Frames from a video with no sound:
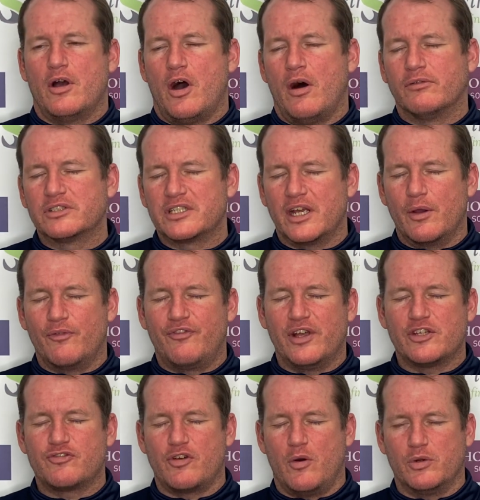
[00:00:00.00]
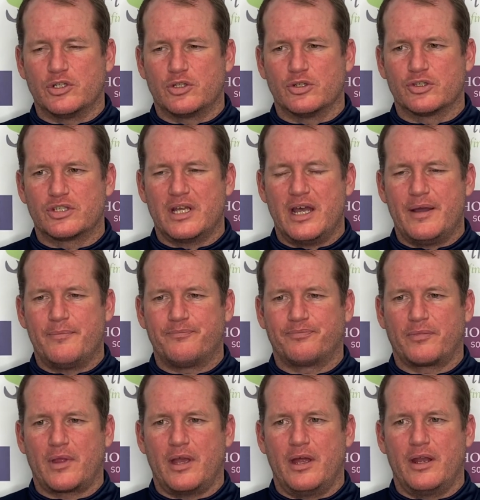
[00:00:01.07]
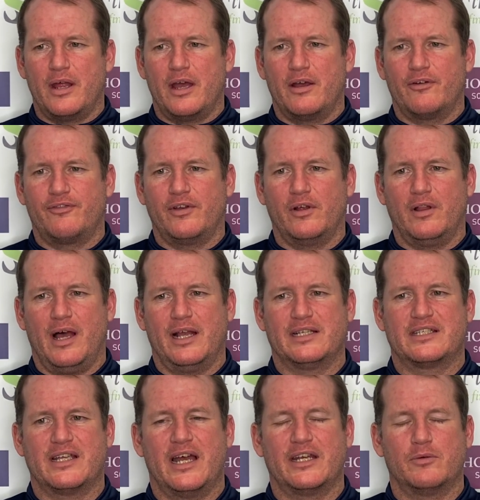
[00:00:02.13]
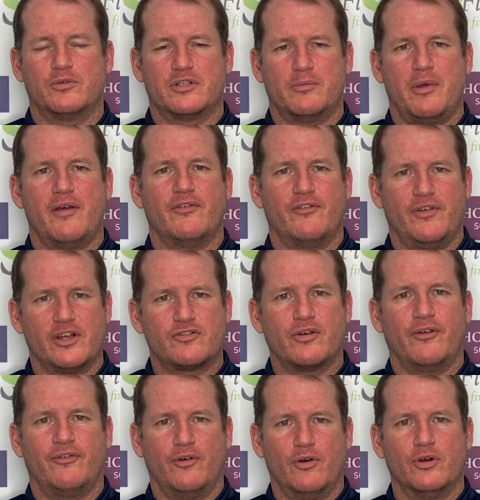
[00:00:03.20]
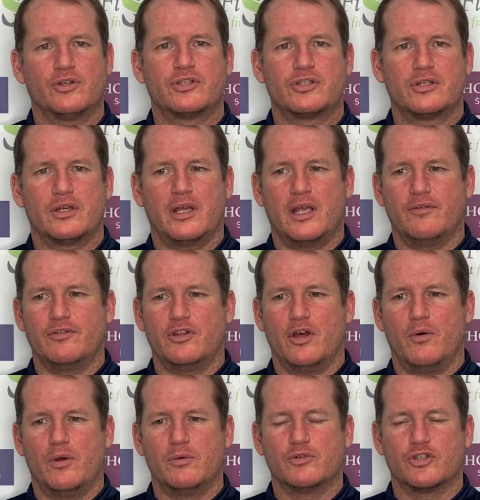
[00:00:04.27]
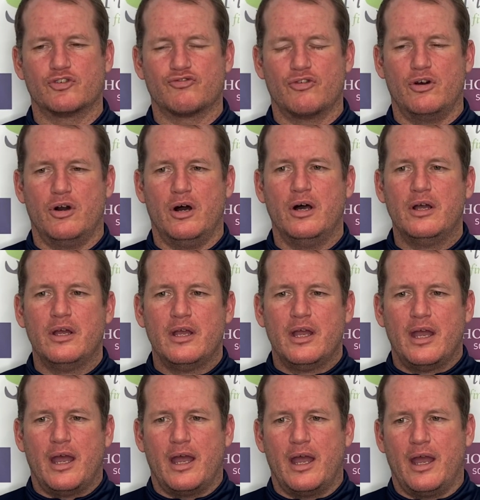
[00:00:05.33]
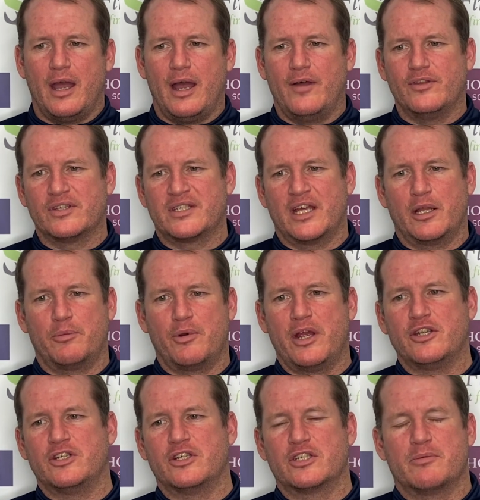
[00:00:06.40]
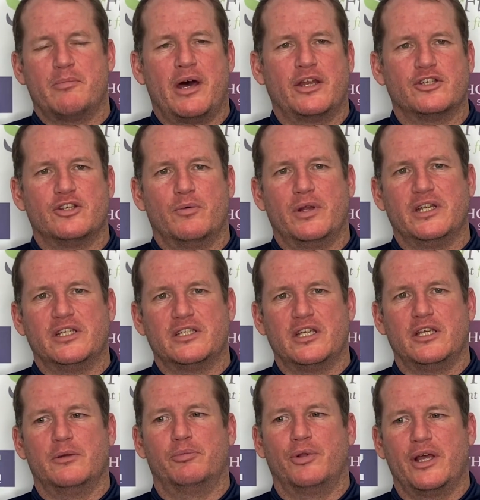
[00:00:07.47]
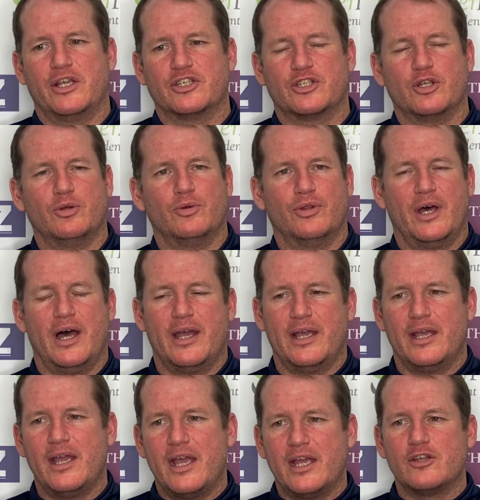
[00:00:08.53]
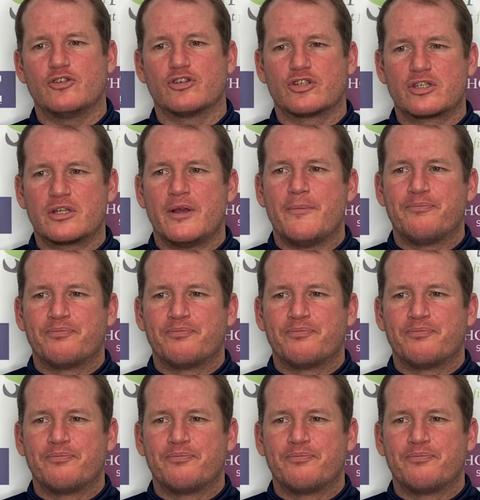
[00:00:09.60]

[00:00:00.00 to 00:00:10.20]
obviously a victory always does that. And I feel like Saturday was a bit of a victory for us, even though it was a draw. And the celebration as a manager, when you see your players do that, it just